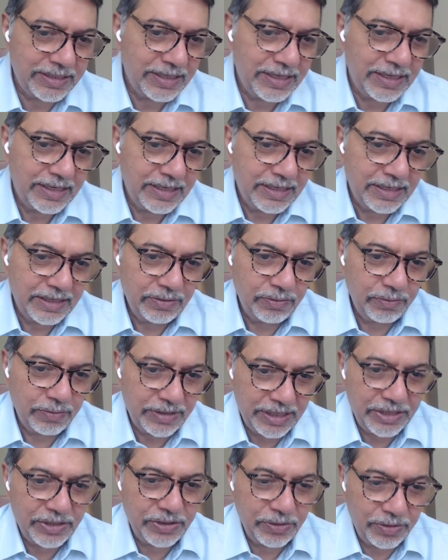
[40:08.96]
within
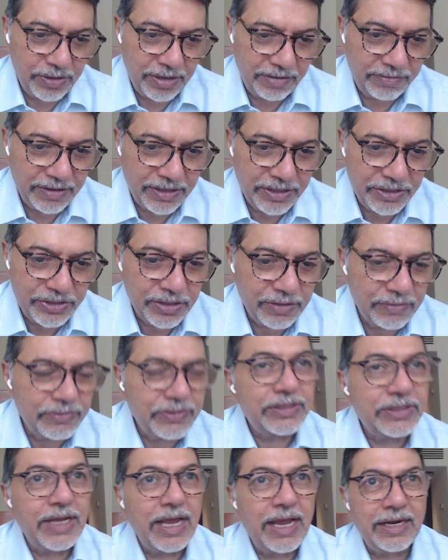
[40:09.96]
your definition of
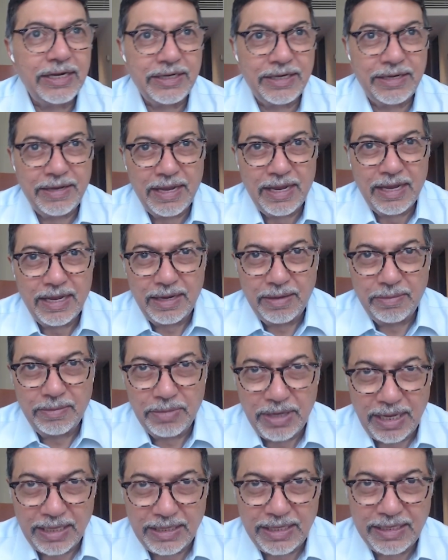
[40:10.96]
society. But I
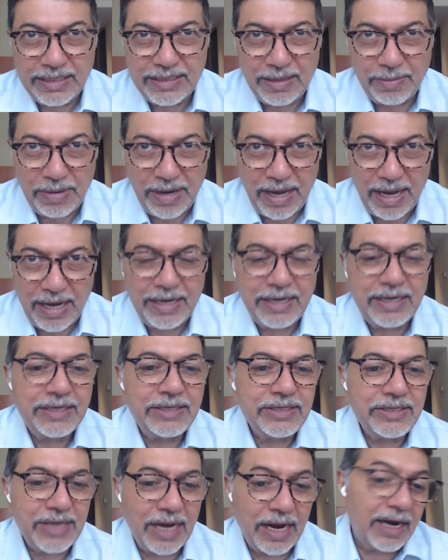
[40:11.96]
think suppliers
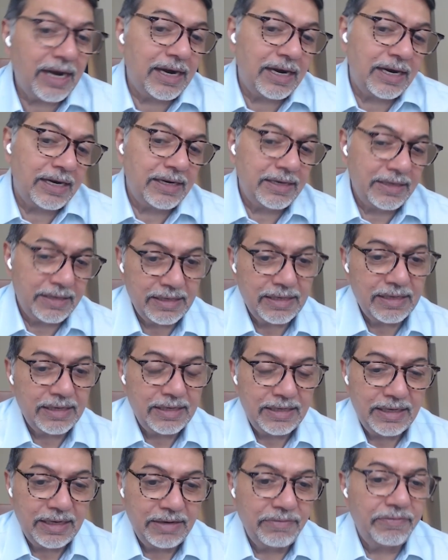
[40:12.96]
are a
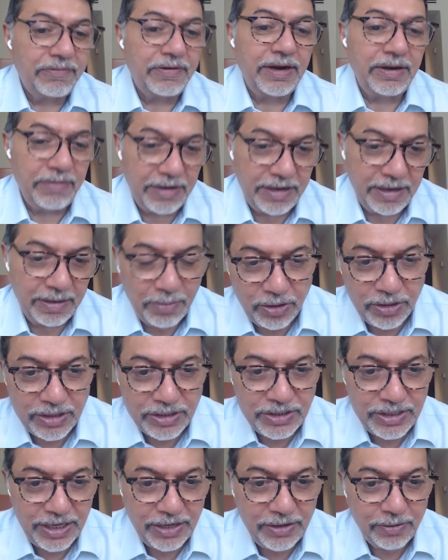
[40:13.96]
very, very important
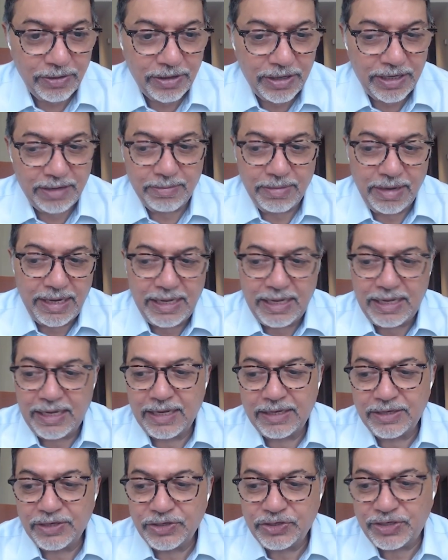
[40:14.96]
stakeholder in many
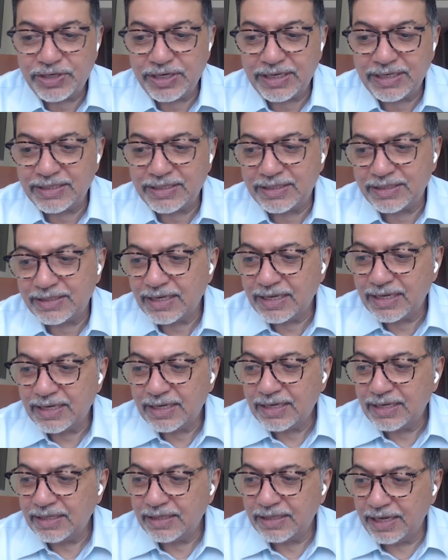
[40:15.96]
industries.
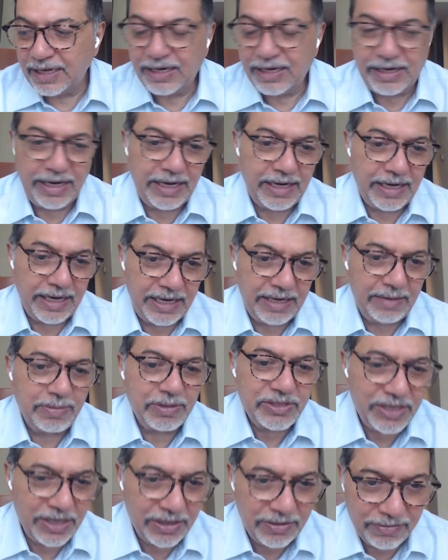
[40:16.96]
They create
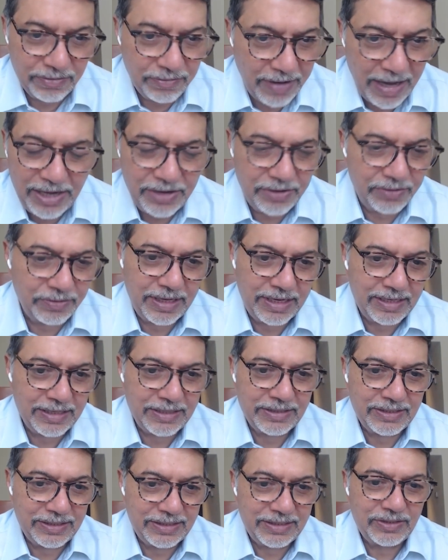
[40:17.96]
80% of the value that is
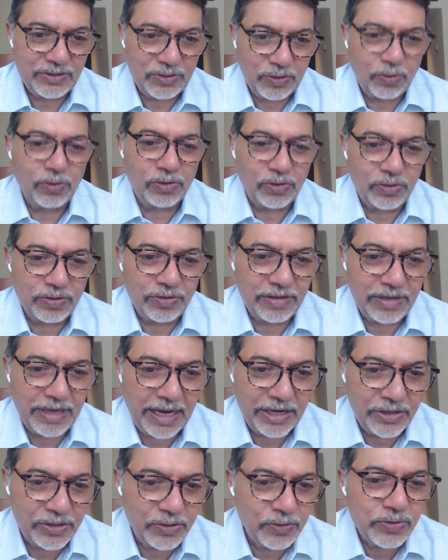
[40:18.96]
sold to the end
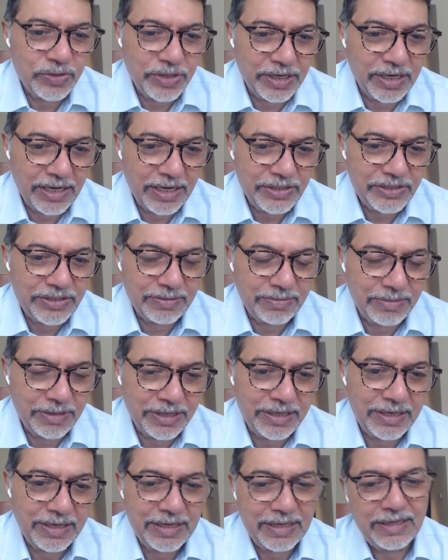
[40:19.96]
user customer
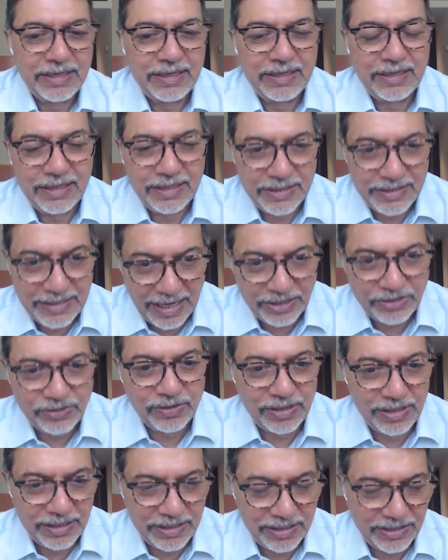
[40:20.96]
is actually
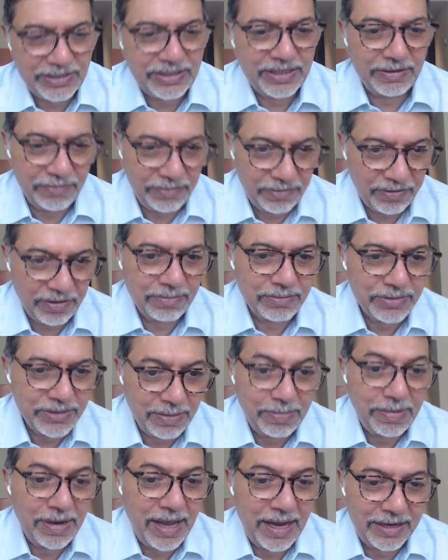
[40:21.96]
received from
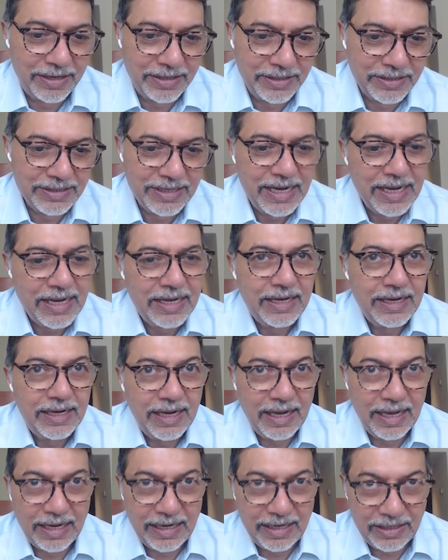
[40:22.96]
suppliers.
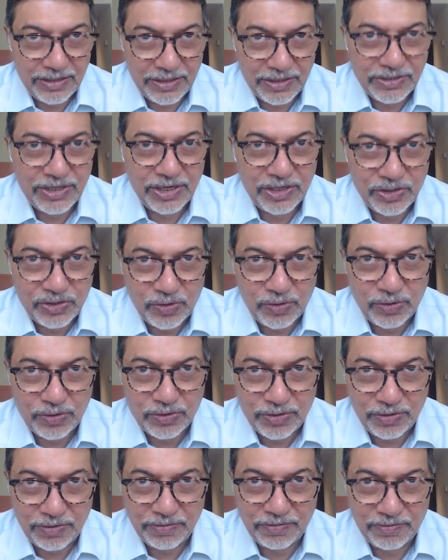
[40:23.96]
And it is a source
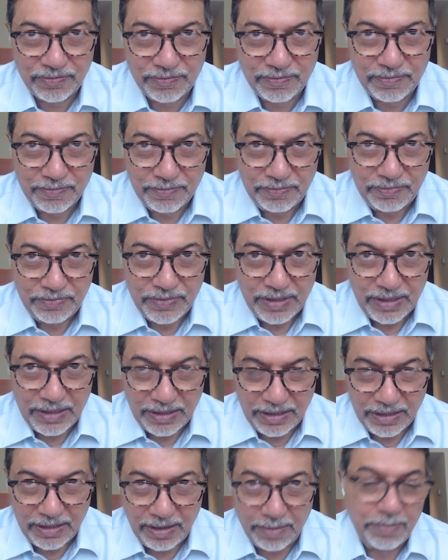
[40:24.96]
of
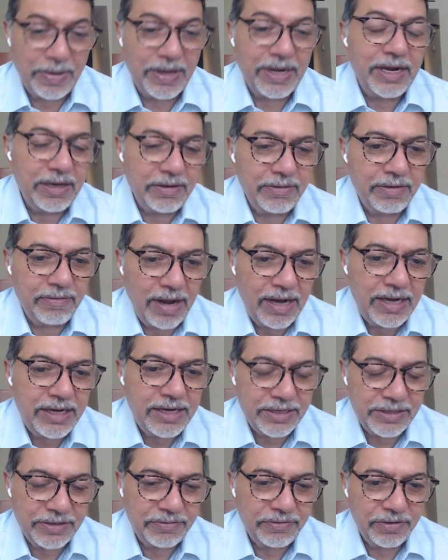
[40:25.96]
competitive advantage
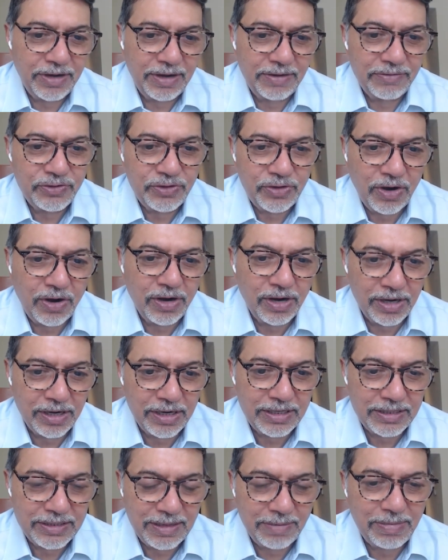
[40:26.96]
if you have stronger
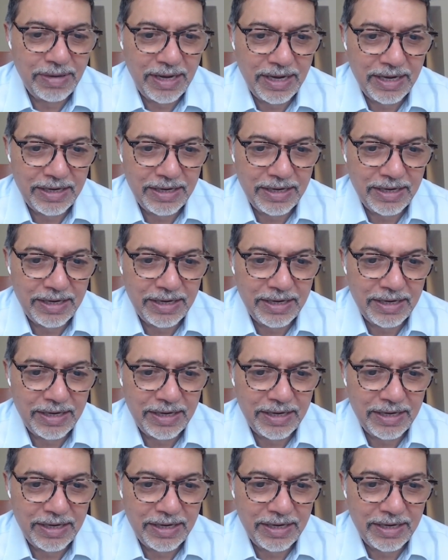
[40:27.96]
supplier.